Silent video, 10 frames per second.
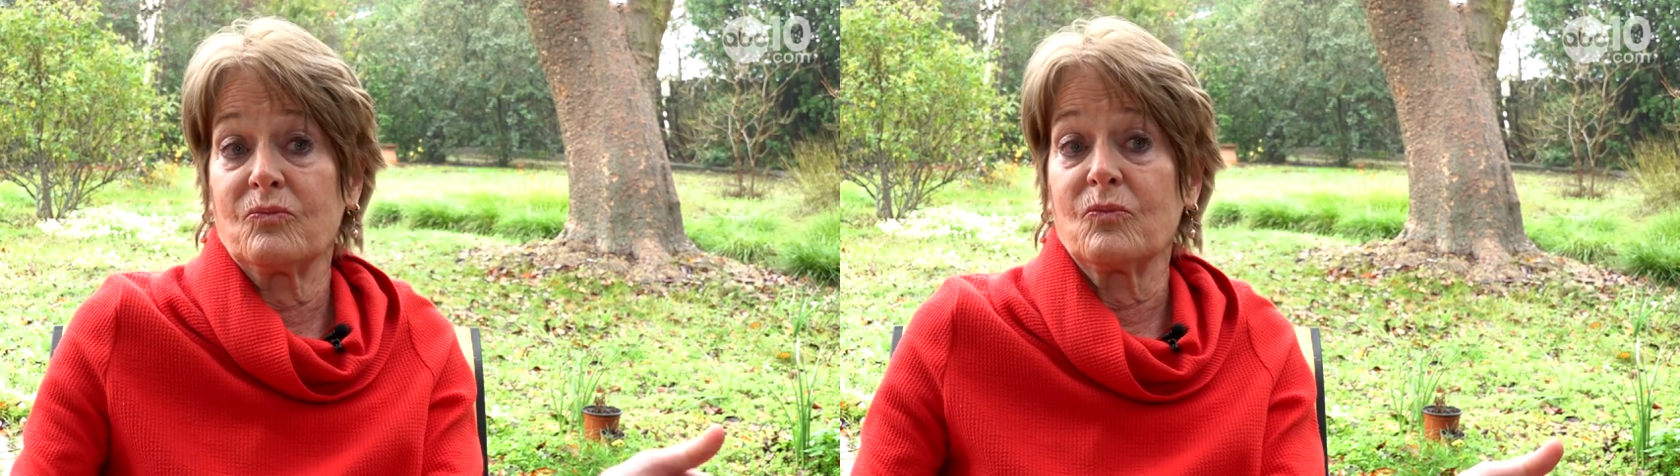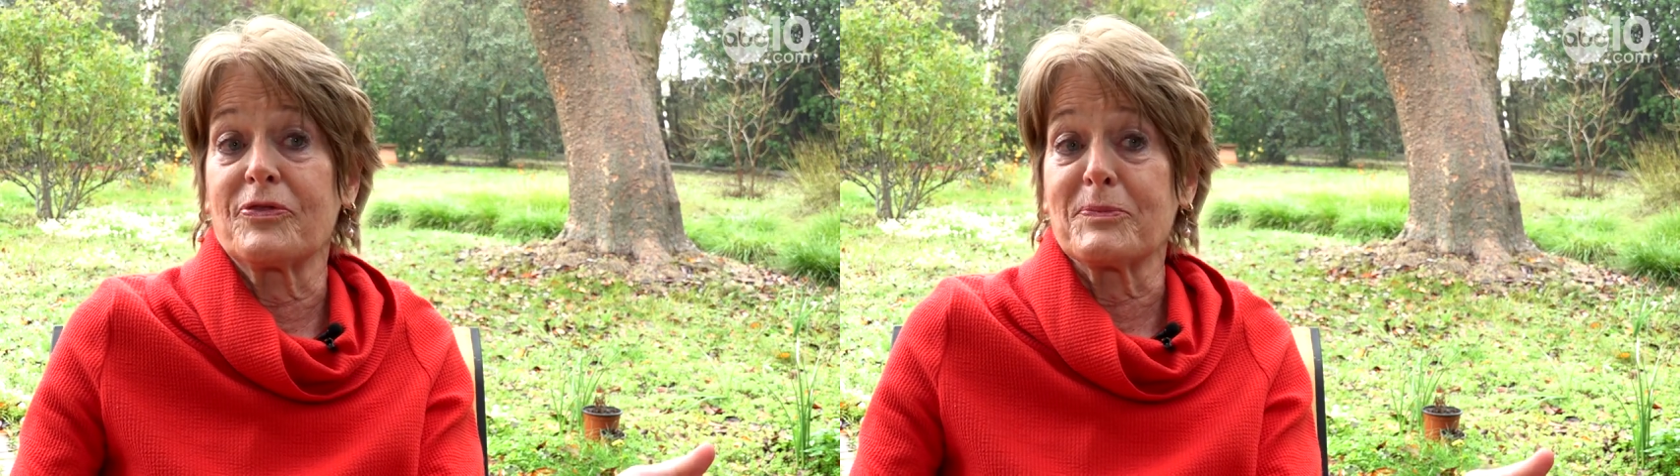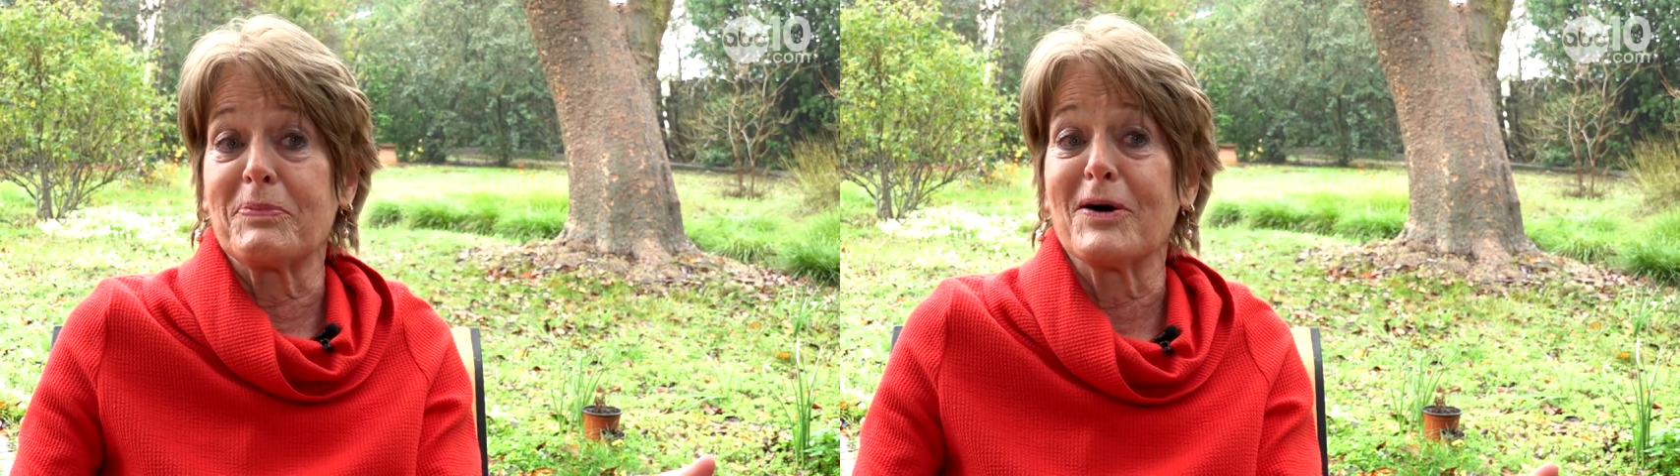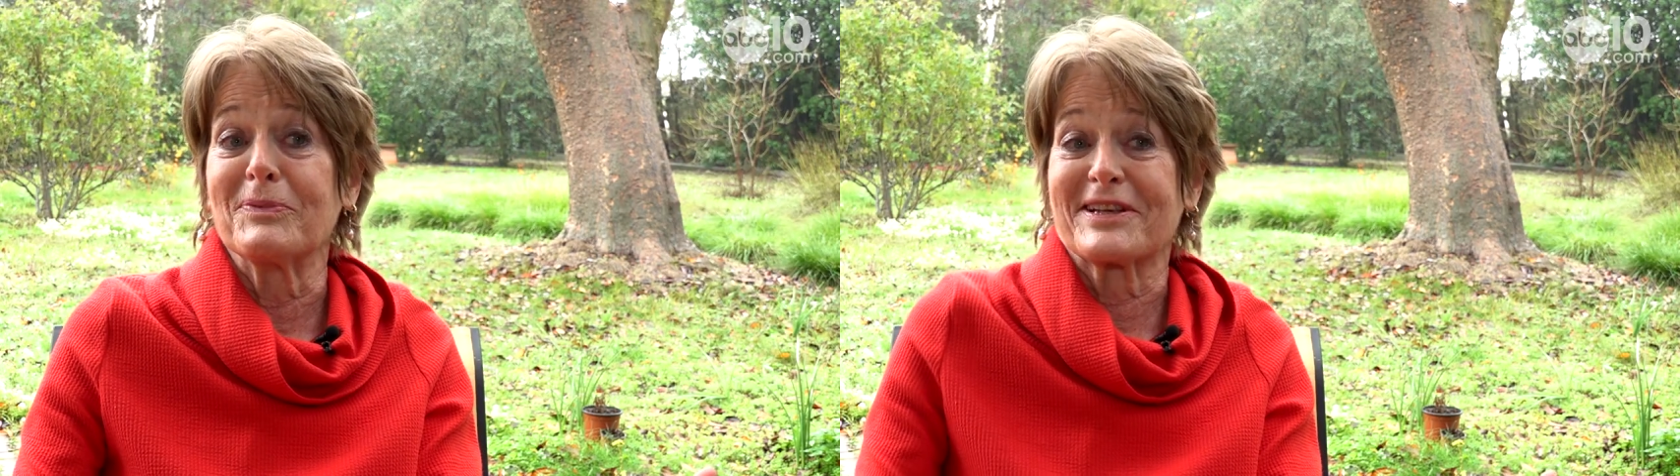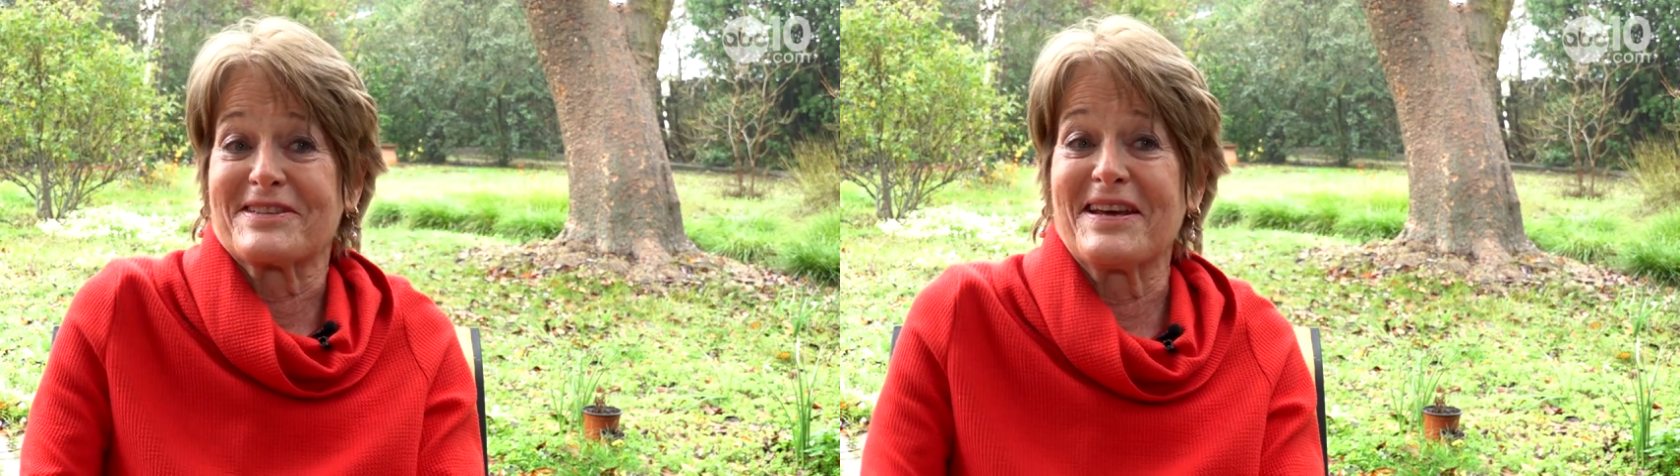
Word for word: what the public